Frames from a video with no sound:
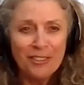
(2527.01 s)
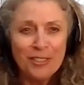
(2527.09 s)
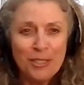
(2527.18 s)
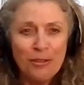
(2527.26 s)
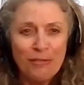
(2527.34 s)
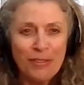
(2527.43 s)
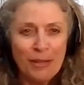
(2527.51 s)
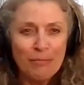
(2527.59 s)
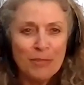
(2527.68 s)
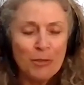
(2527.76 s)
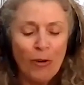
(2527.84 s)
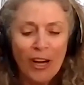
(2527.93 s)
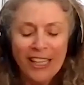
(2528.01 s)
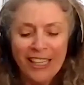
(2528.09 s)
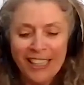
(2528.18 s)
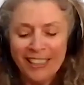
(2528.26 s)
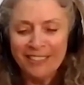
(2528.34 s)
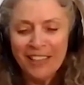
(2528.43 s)
There's two of them,
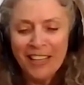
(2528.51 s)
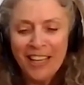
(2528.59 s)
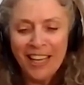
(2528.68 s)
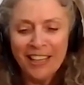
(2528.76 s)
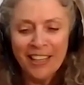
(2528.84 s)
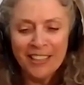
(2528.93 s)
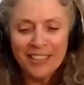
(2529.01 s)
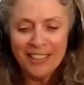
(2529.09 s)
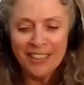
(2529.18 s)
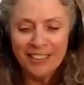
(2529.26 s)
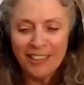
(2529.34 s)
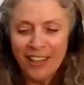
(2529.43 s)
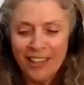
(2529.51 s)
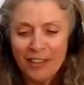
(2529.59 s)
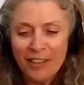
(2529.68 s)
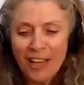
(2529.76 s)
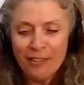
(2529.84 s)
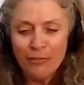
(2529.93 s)
squawking and hunting
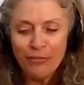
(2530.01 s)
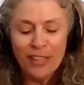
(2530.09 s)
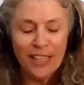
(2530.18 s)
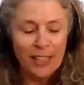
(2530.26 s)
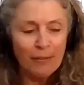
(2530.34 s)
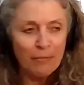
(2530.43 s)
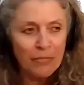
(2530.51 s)
and feeding.